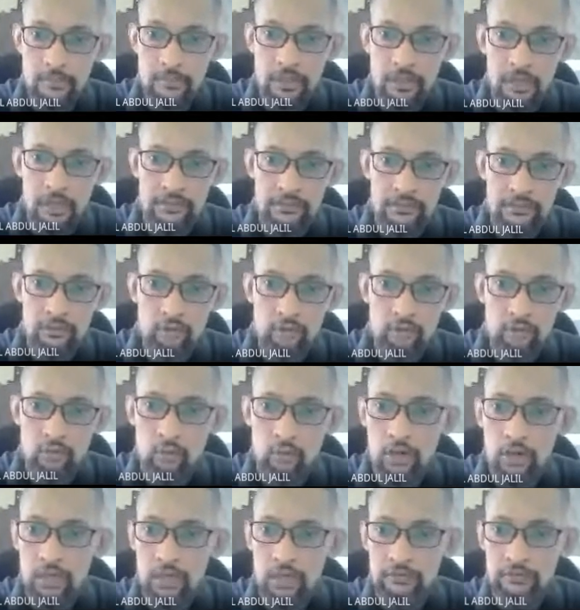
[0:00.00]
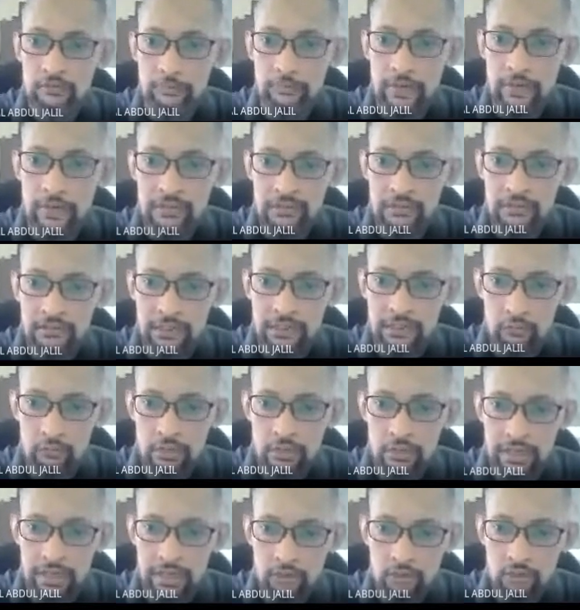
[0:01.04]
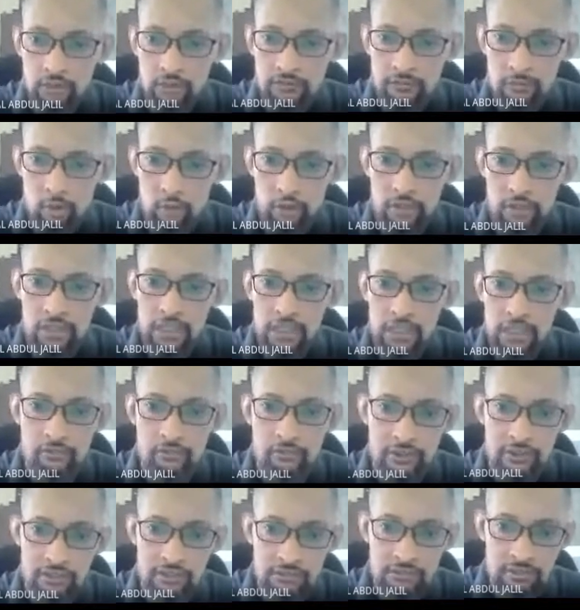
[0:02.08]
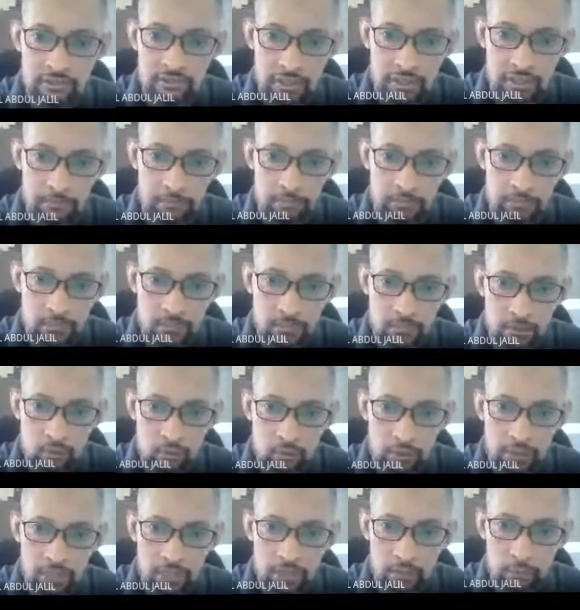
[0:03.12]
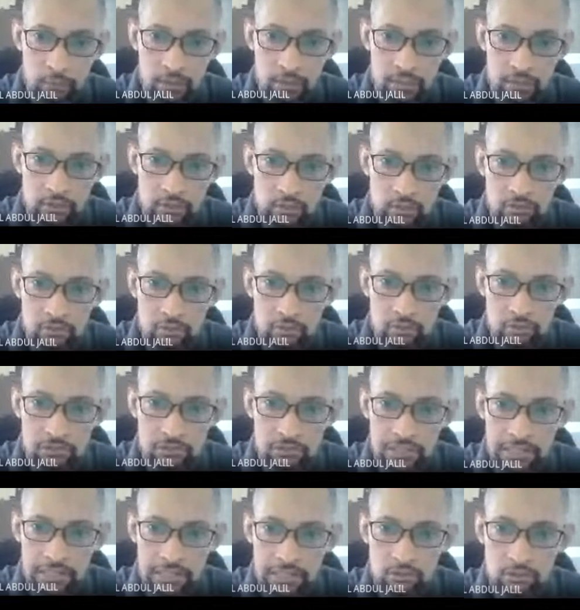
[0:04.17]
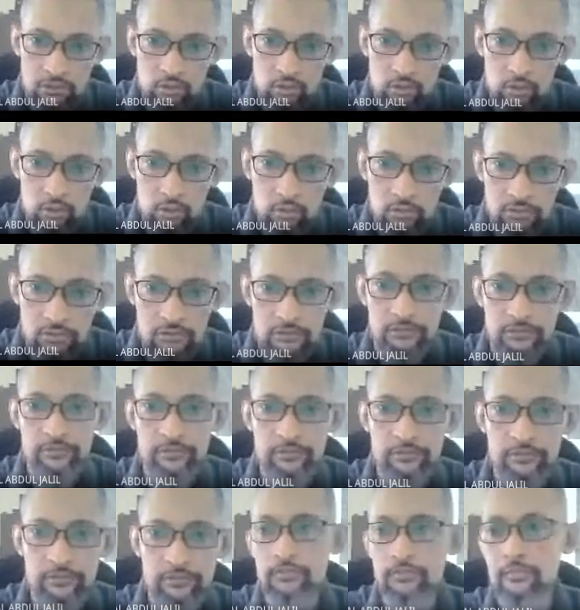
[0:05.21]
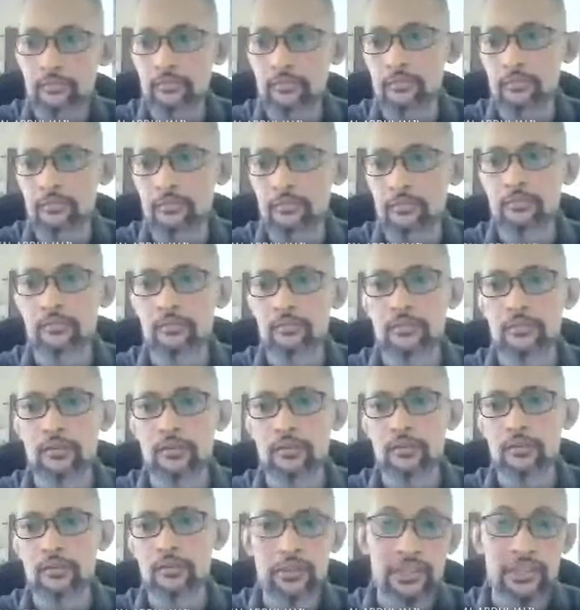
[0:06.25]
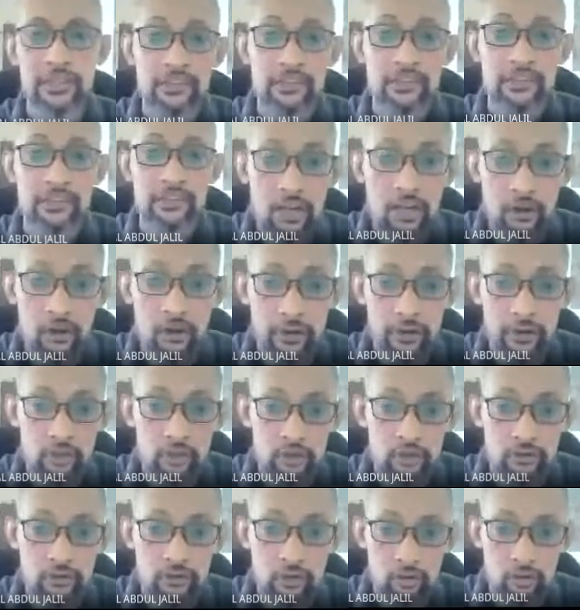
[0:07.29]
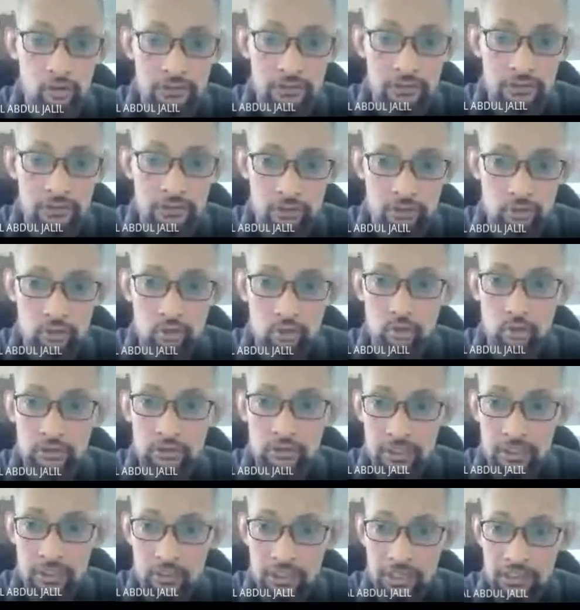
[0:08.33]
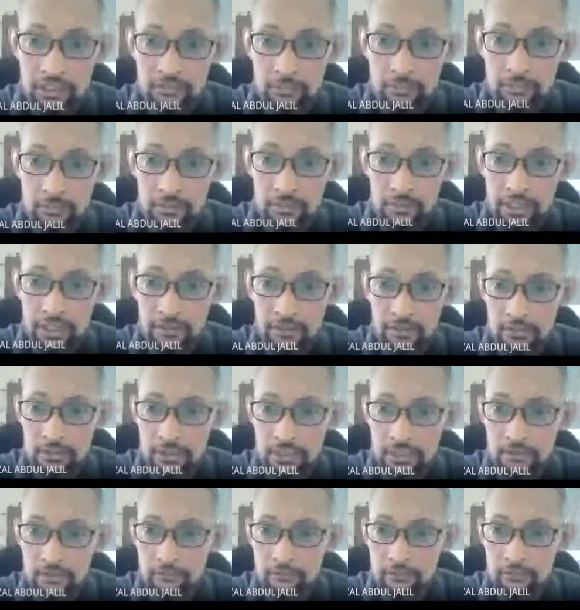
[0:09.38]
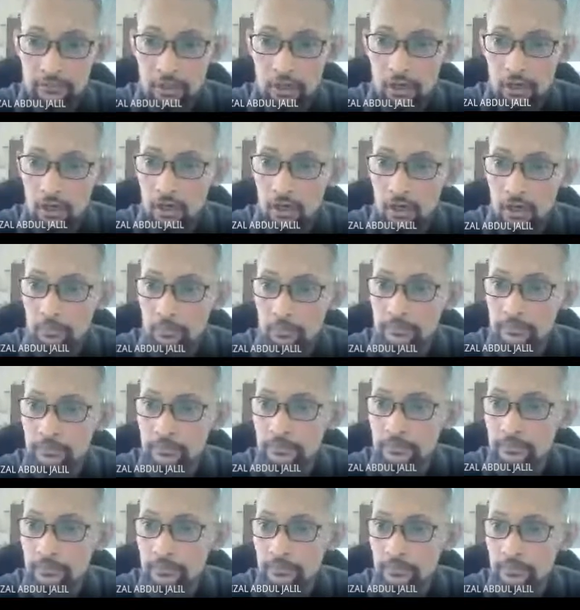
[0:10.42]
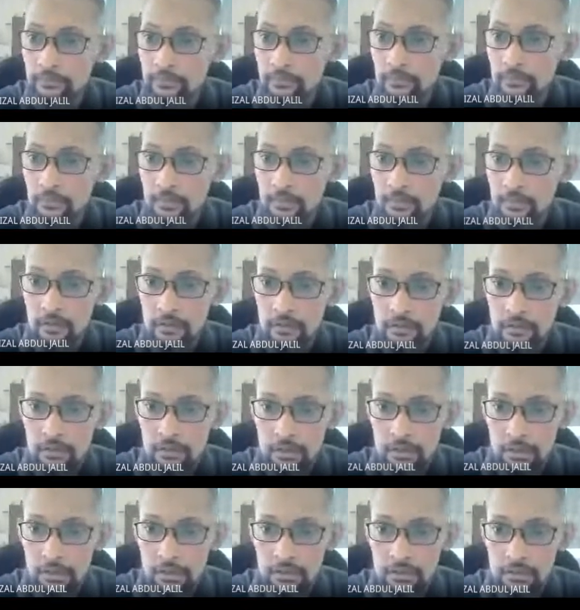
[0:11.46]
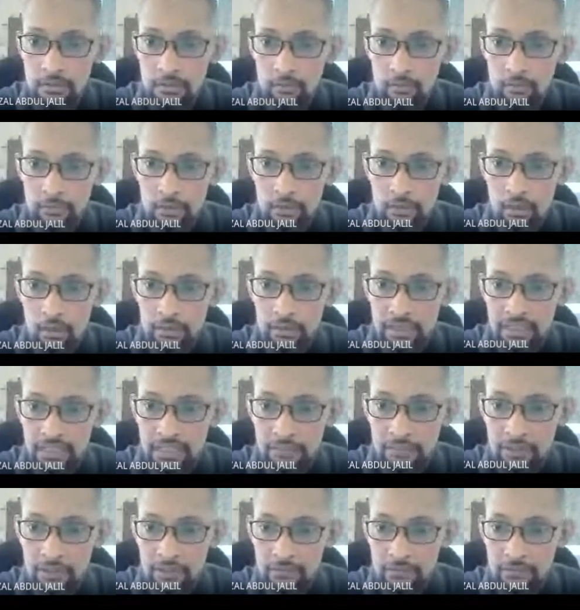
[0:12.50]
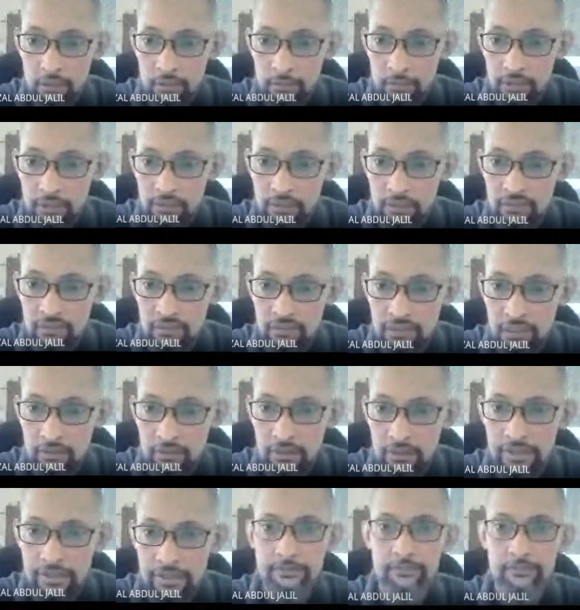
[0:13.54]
This is also one of the methods that we can use for illustrations there when we use those lasso tools. So there's a lot of way to use those lasso tools that you guys maybe have learned from what we call the image manipulations there, right?